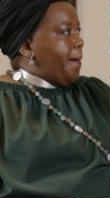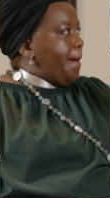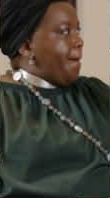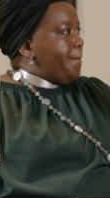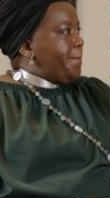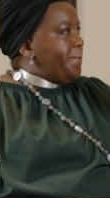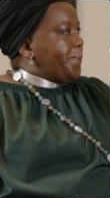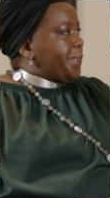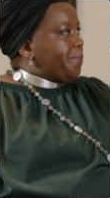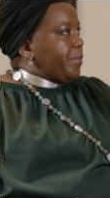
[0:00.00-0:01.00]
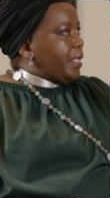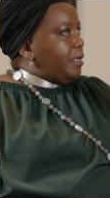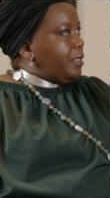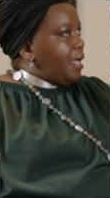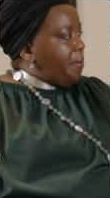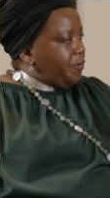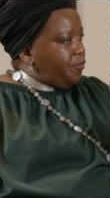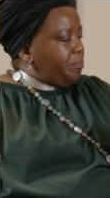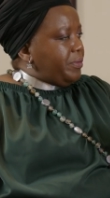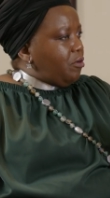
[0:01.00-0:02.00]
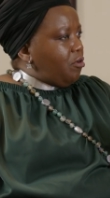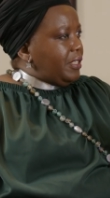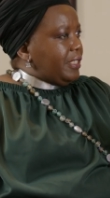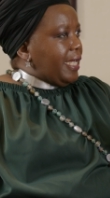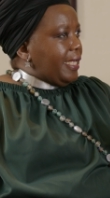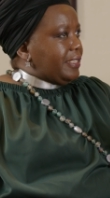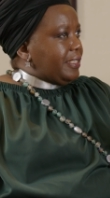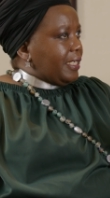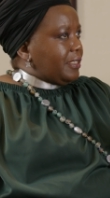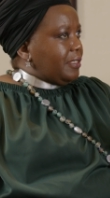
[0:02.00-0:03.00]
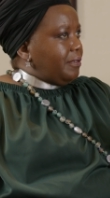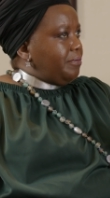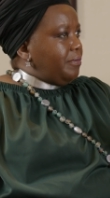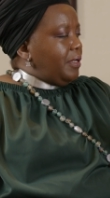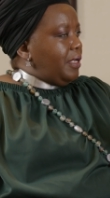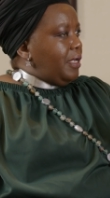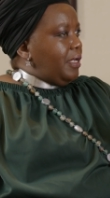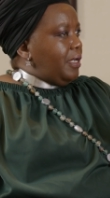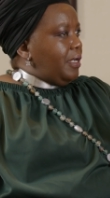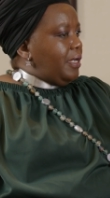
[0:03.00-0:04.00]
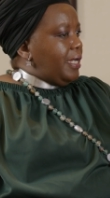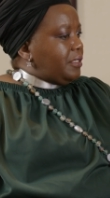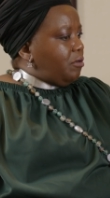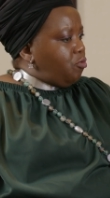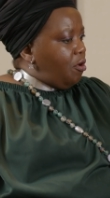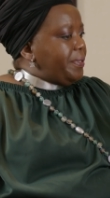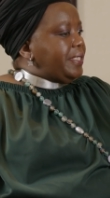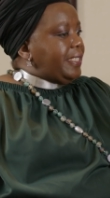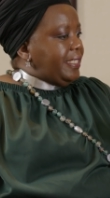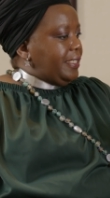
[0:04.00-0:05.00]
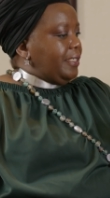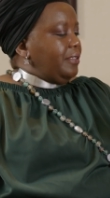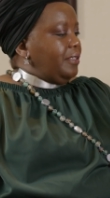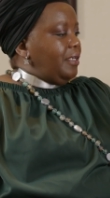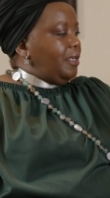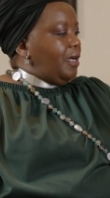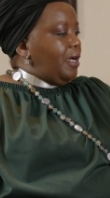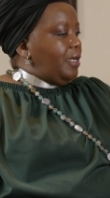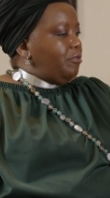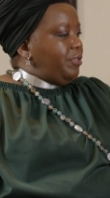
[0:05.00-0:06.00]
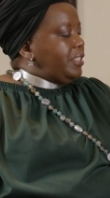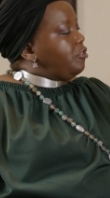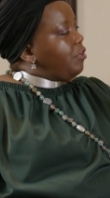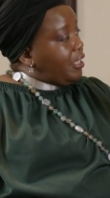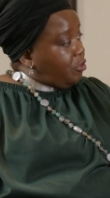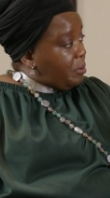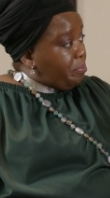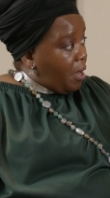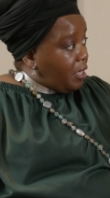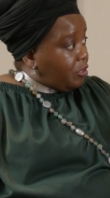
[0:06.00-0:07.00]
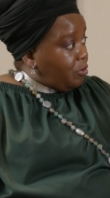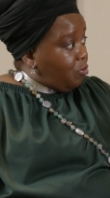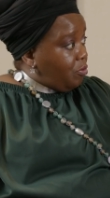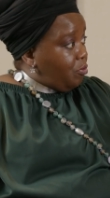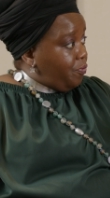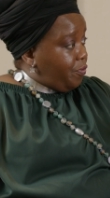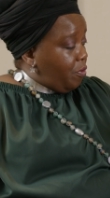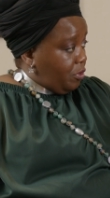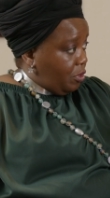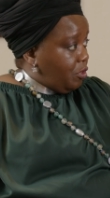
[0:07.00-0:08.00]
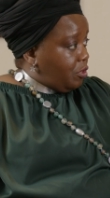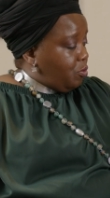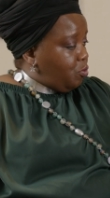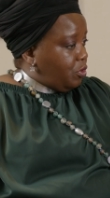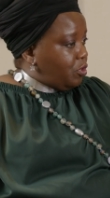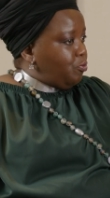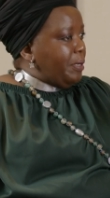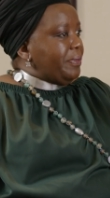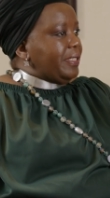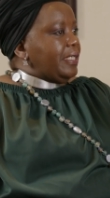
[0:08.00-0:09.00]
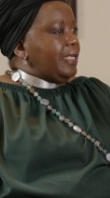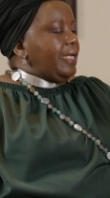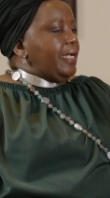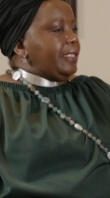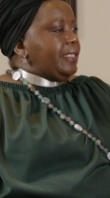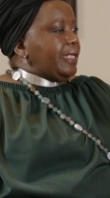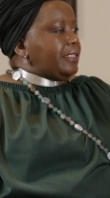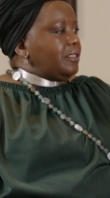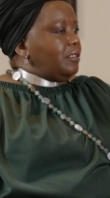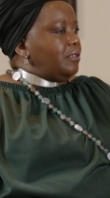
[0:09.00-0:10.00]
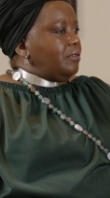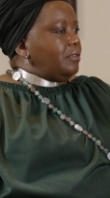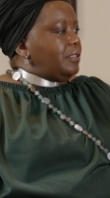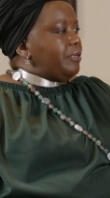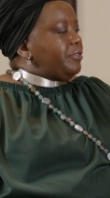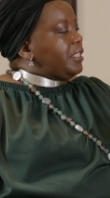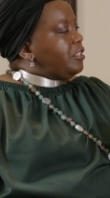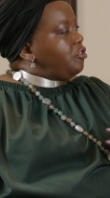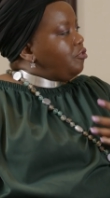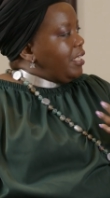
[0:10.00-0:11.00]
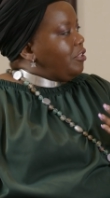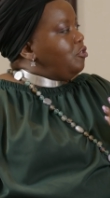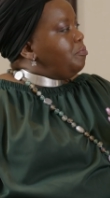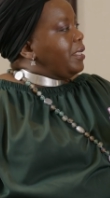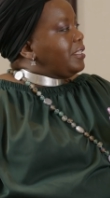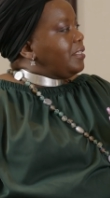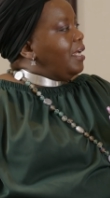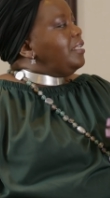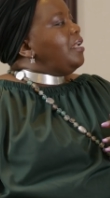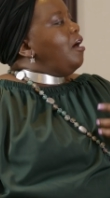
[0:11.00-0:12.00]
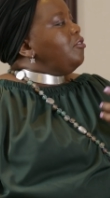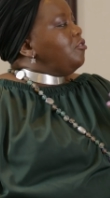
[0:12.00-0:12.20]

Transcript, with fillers: Um, coming from the oil and gas sector, uh, as a woman leader, I really try to impart to, for, you know, to, to women that there is a strength you must allow